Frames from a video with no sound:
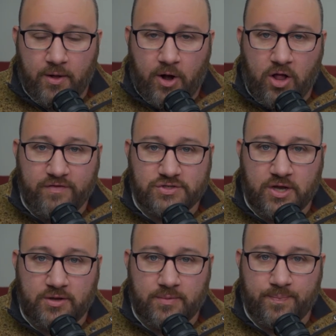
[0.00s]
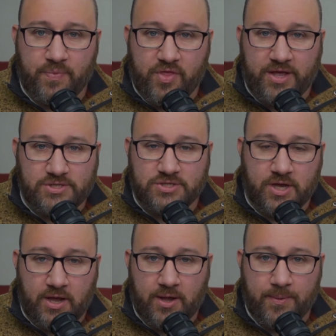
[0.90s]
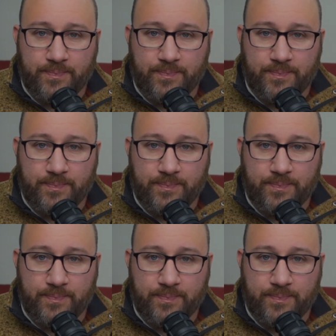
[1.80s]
all of a sudden they see